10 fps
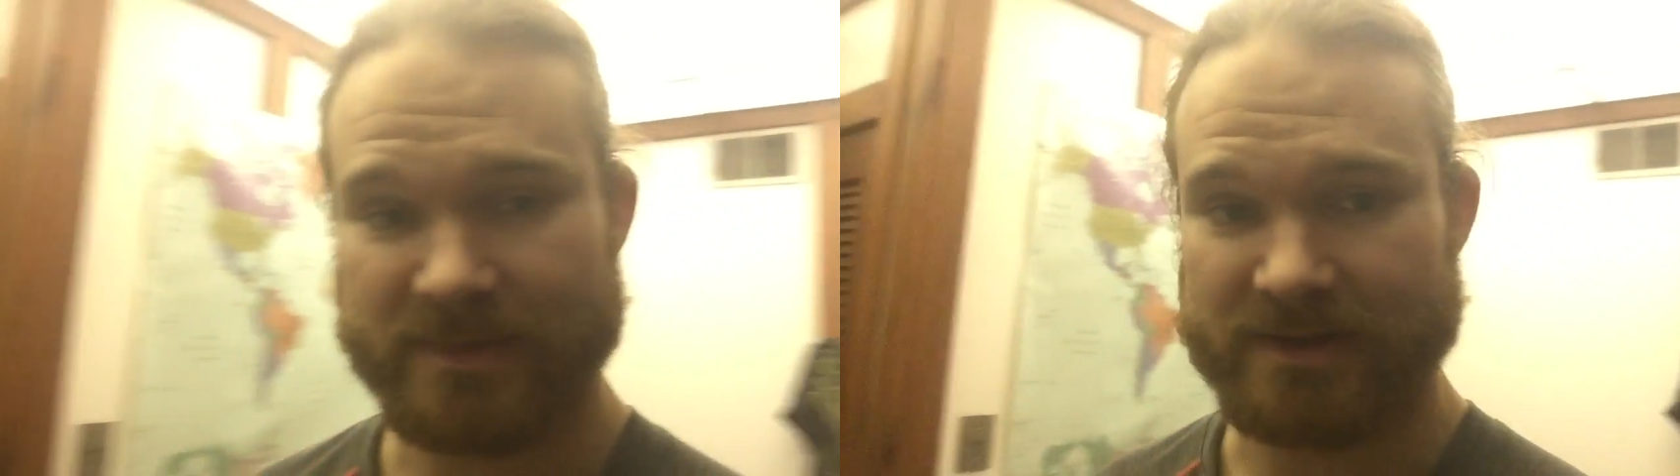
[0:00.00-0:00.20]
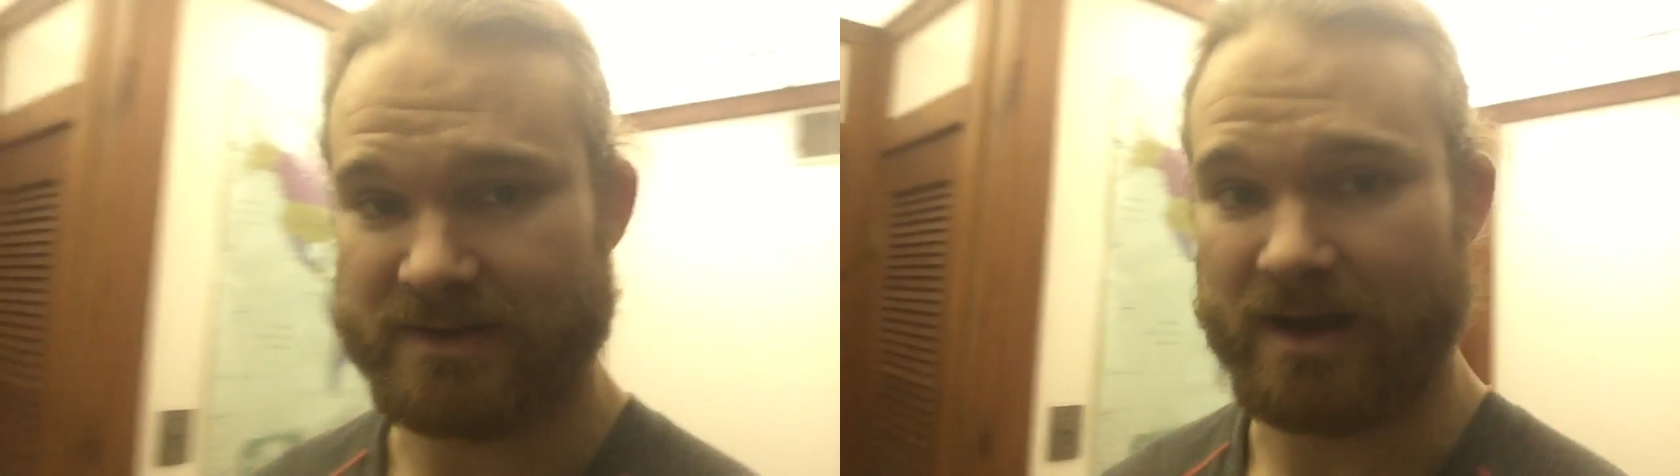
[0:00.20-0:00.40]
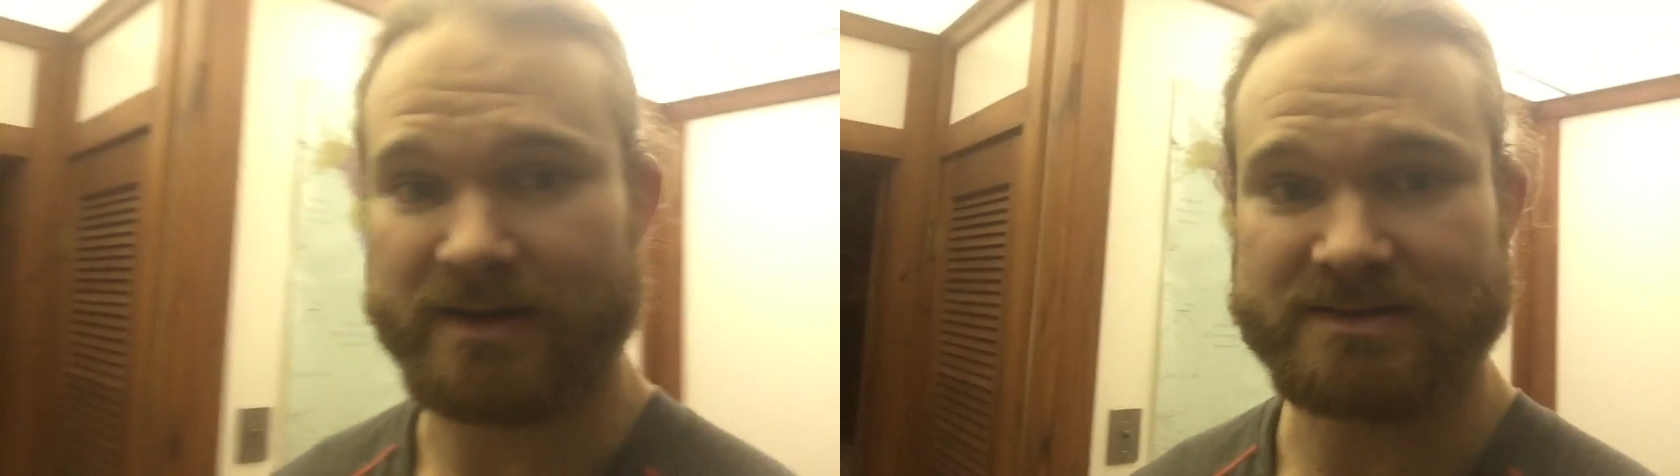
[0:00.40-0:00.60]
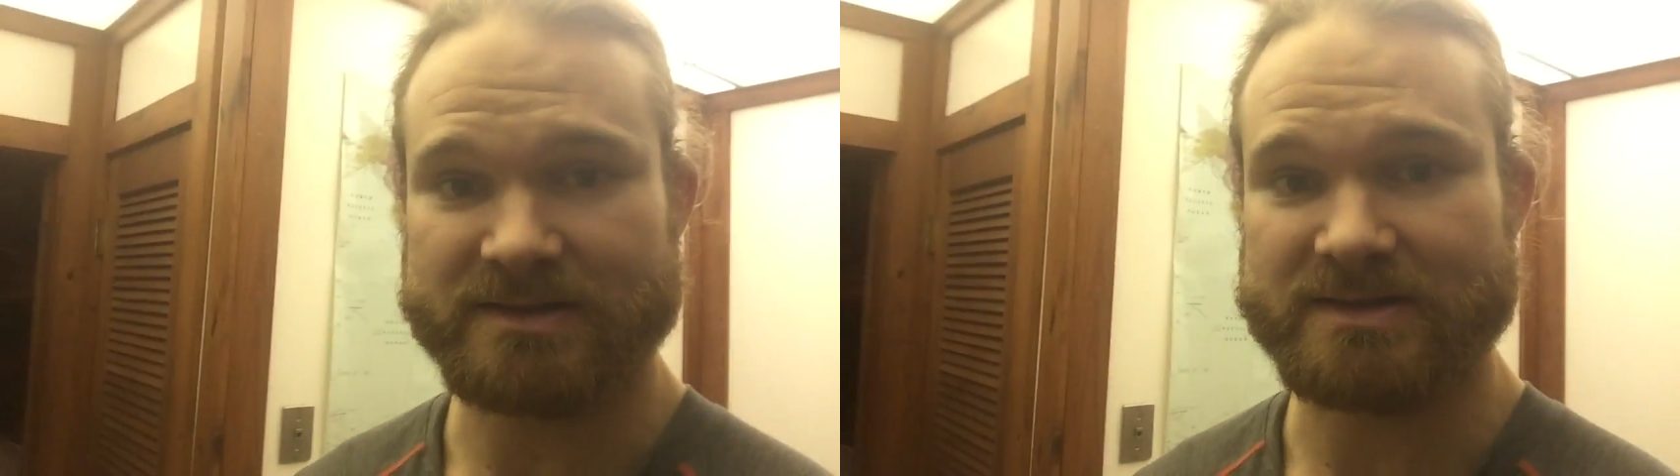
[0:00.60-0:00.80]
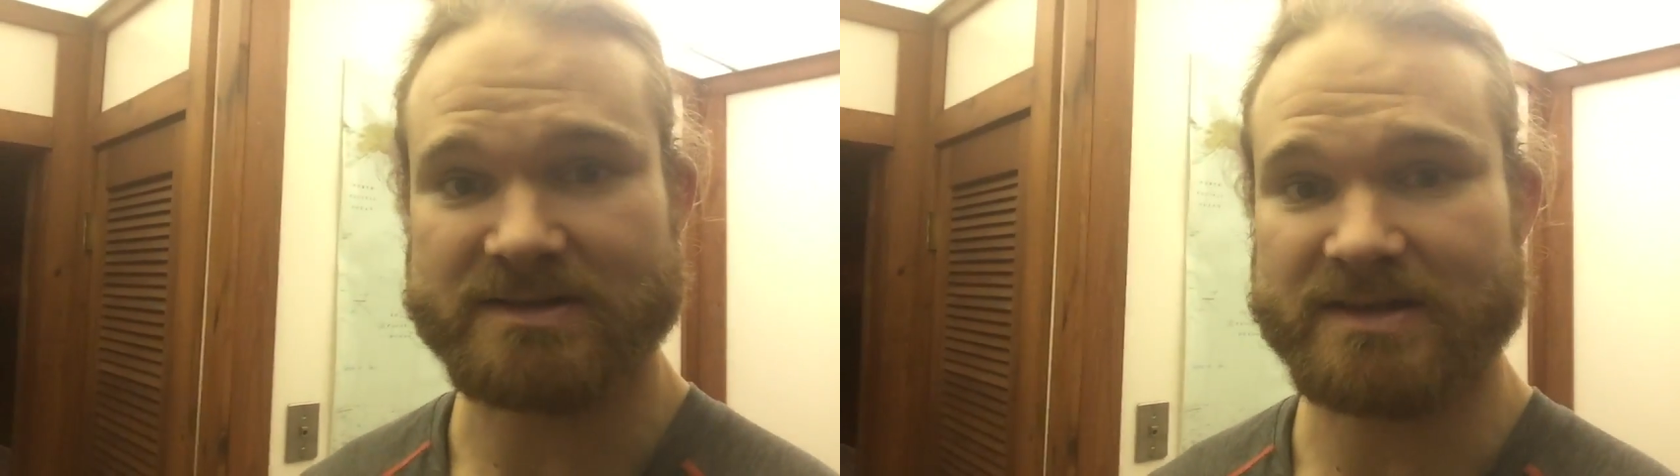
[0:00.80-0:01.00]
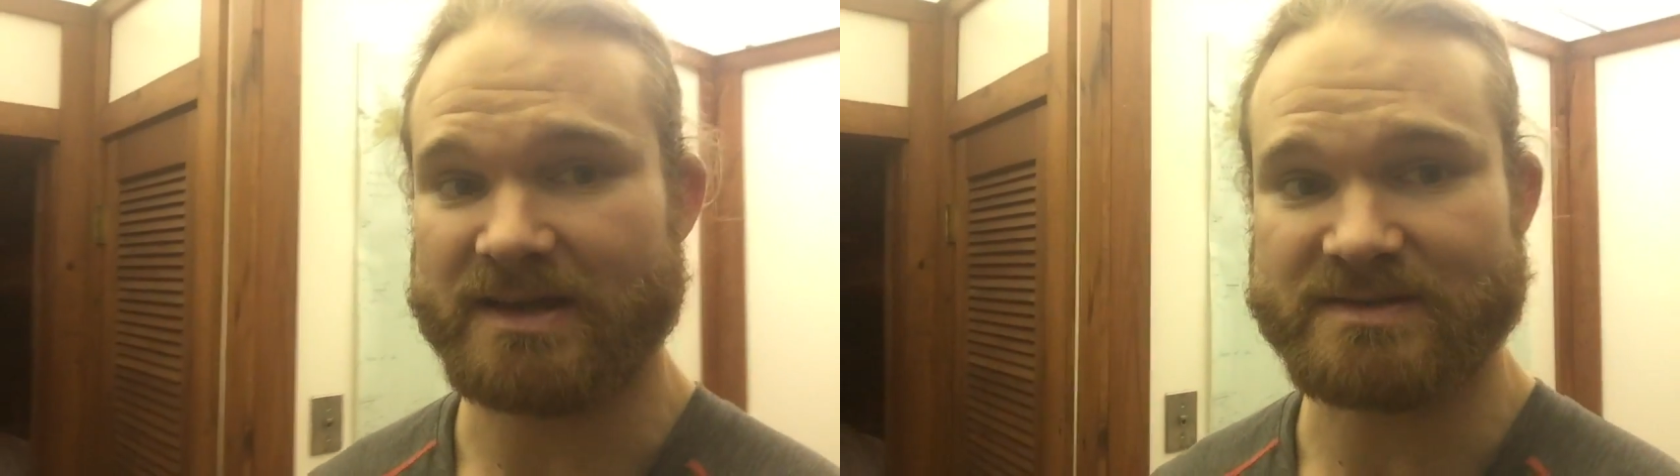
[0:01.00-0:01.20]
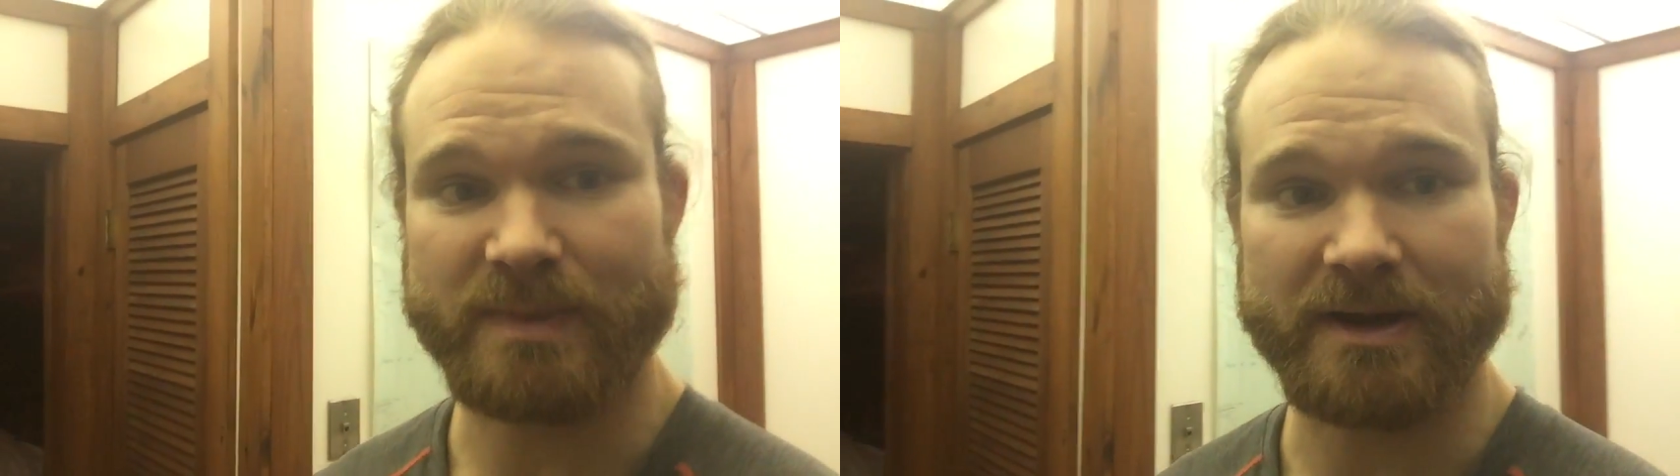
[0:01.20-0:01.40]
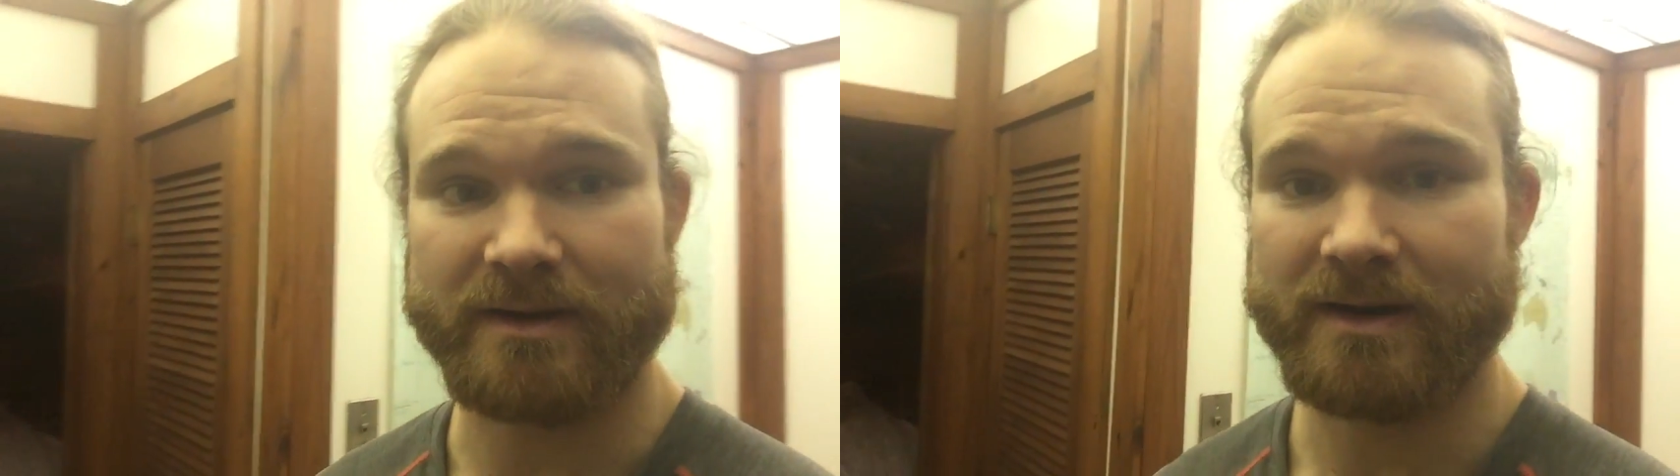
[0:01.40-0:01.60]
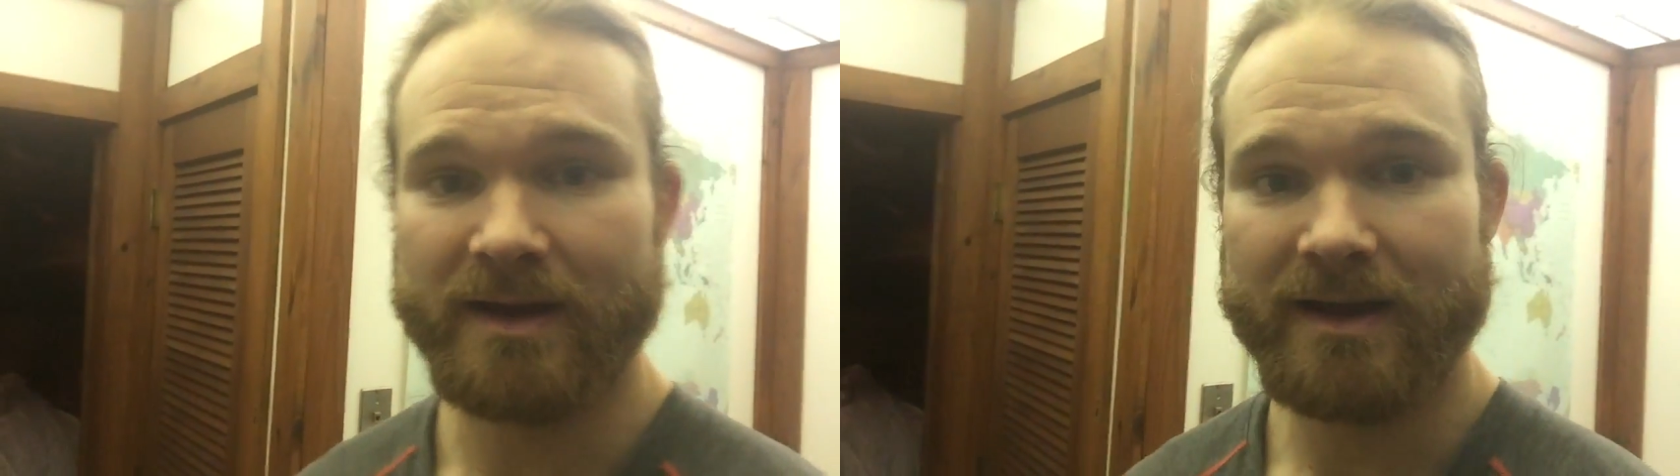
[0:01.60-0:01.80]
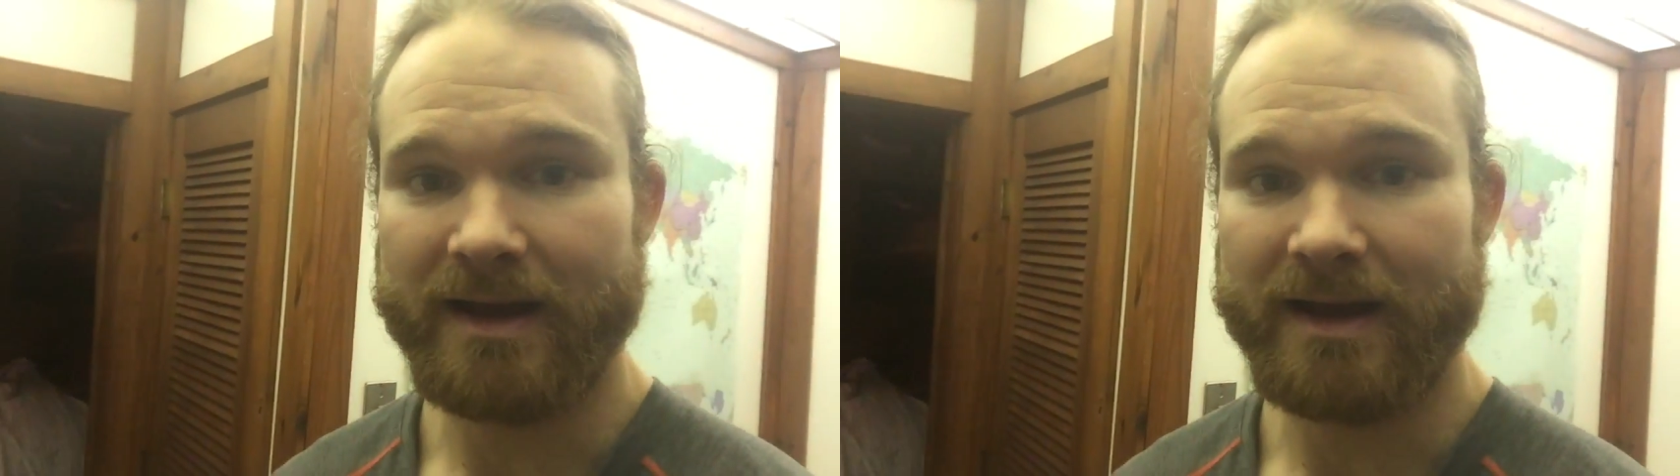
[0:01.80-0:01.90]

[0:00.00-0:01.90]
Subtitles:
It honestly just tastes better.